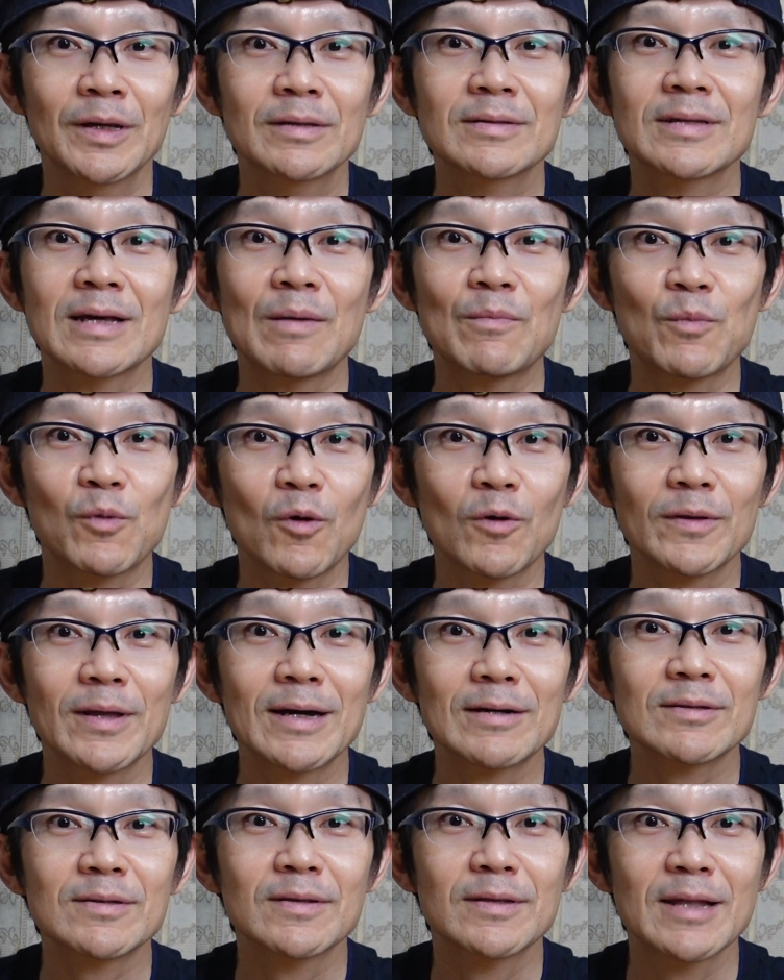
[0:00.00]
Some
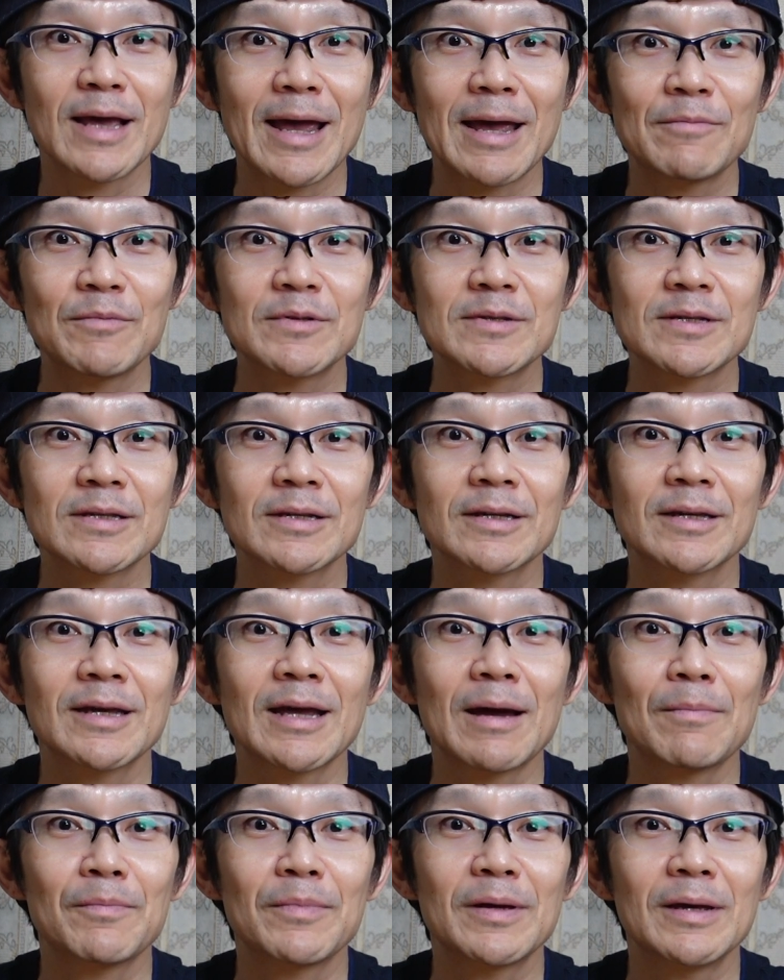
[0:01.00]
product names
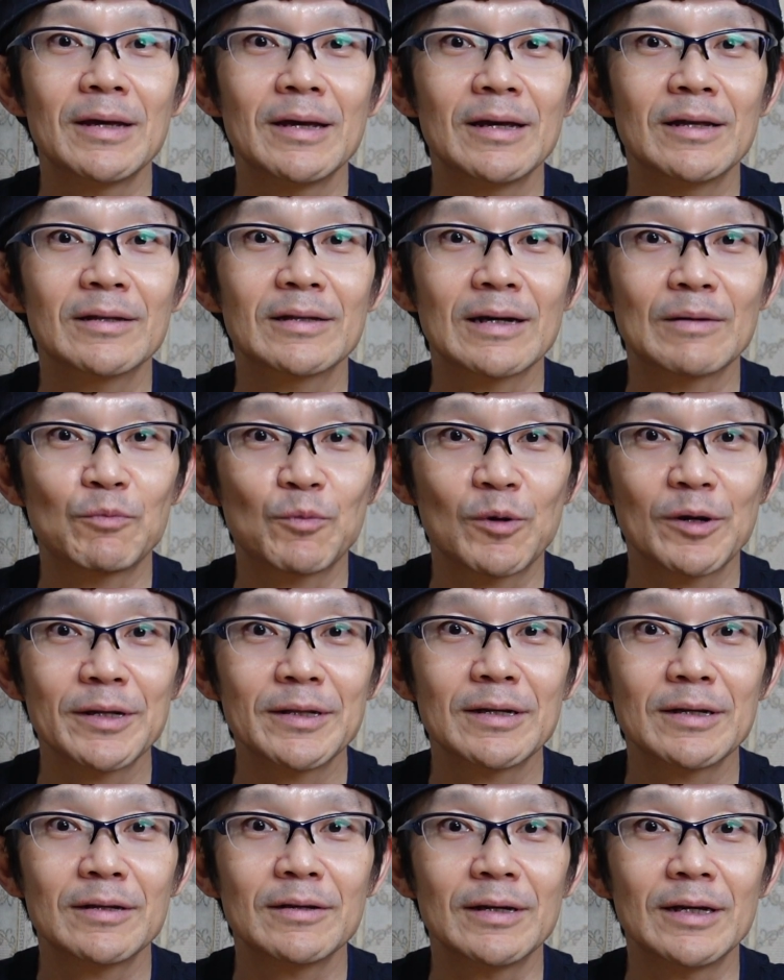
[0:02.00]
can be
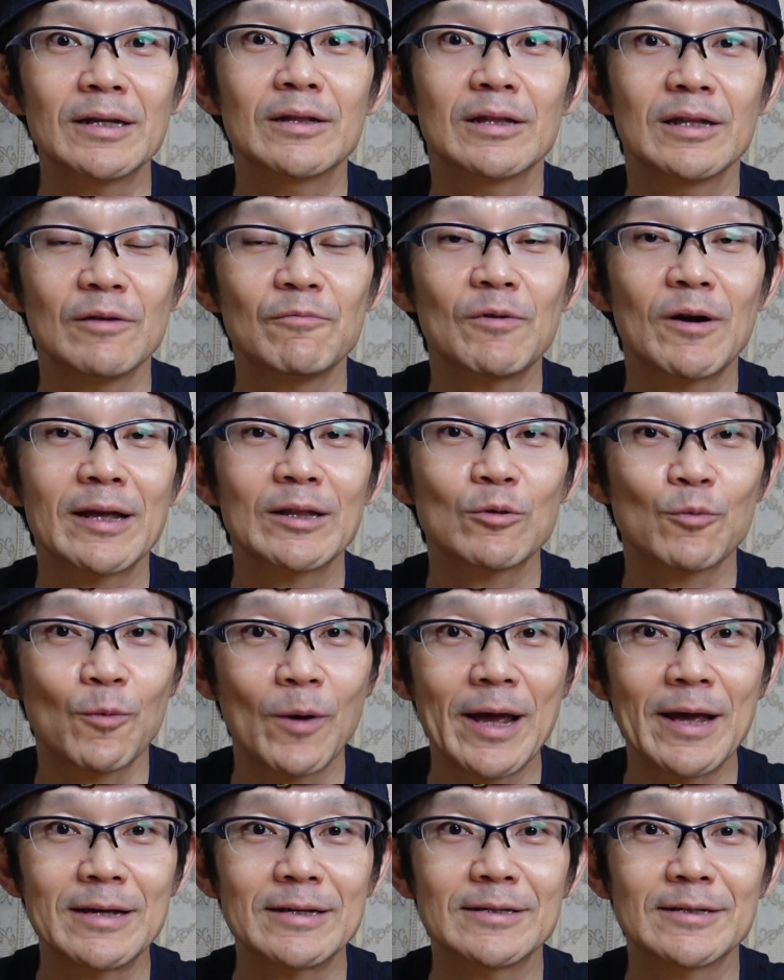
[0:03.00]
interpreted in different
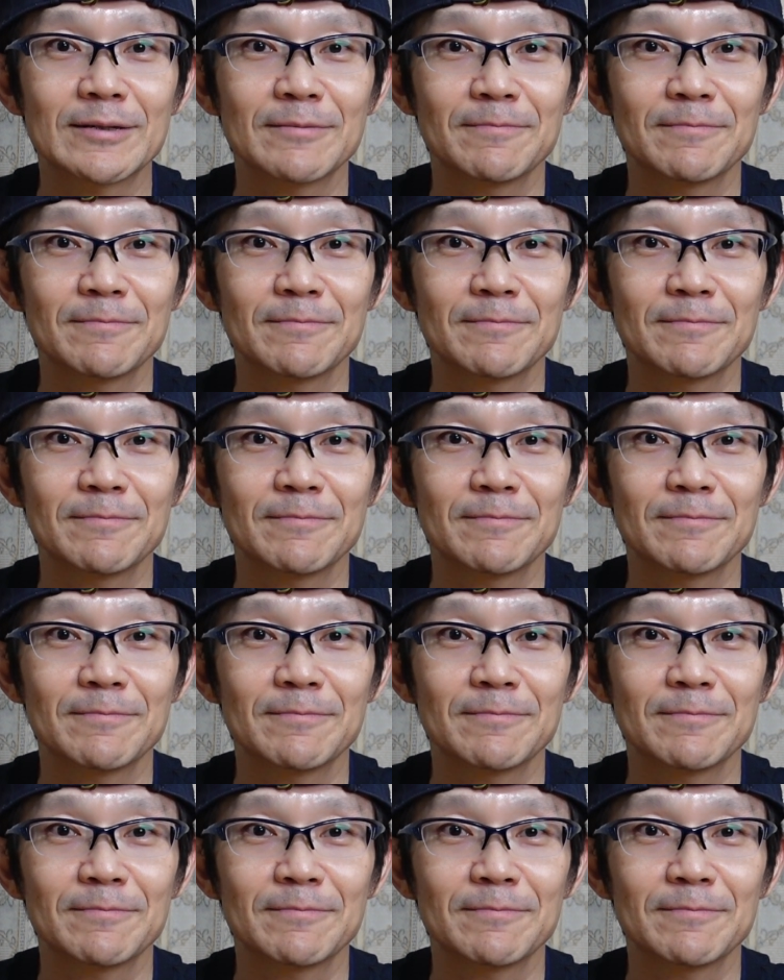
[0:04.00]
ways.